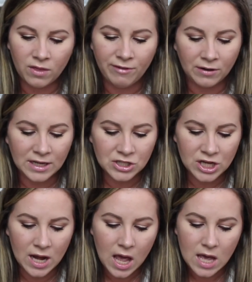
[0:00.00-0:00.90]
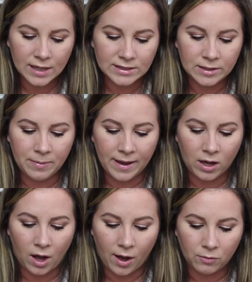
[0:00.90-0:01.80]
foundation is the
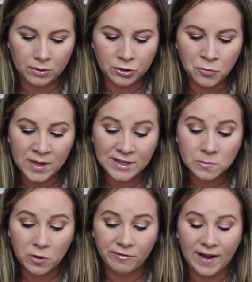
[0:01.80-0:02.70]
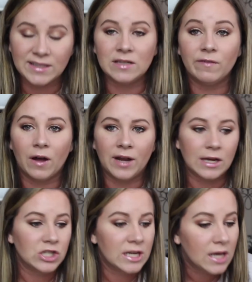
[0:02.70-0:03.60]
Becca Aqua Luminous Perfecting
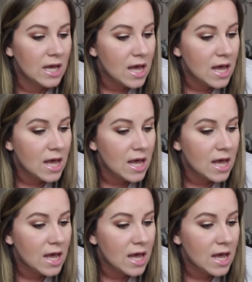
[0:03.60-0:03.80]
Foundation,